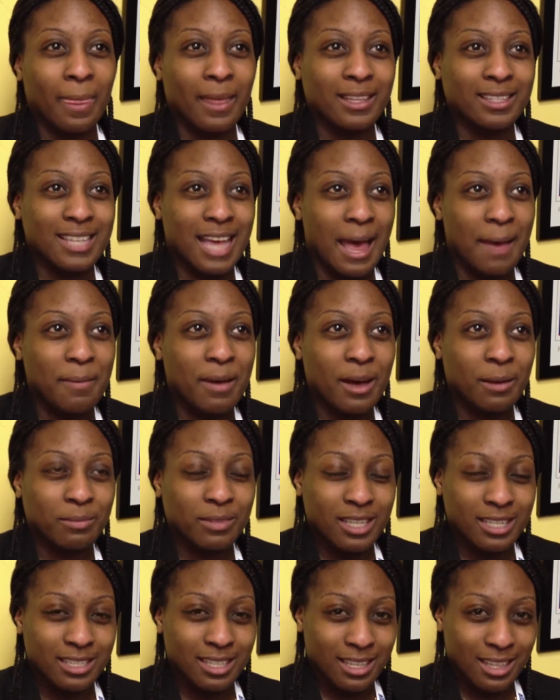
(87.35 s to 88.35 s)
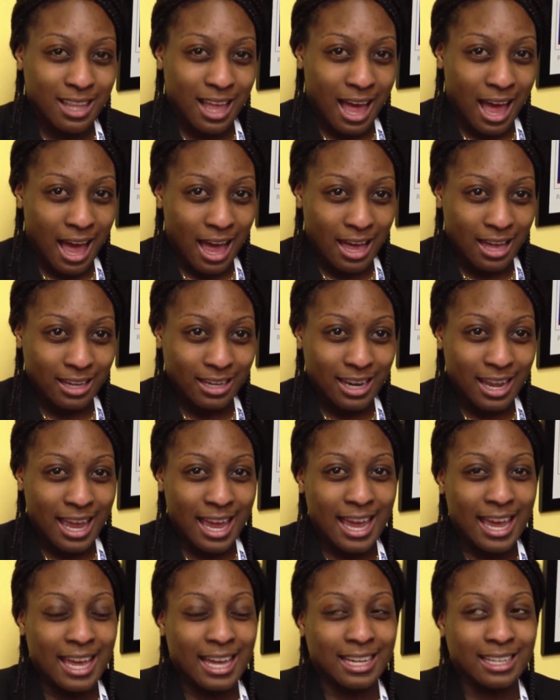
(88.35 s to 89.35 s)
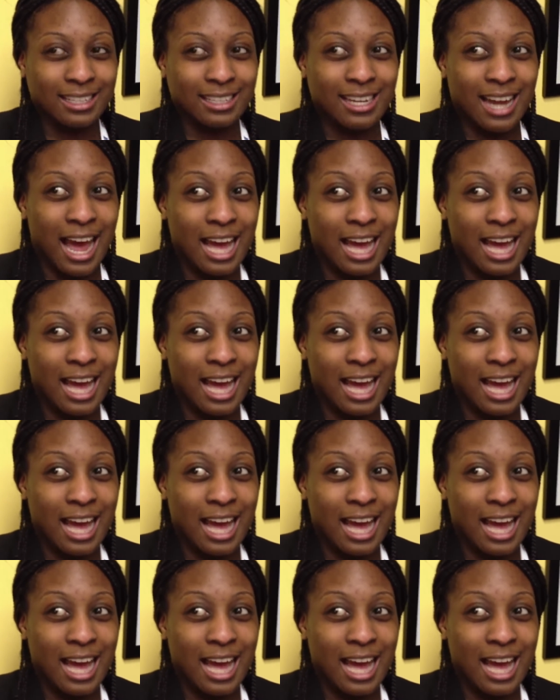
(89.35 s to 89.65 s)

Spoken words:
TAP helped us a lot, and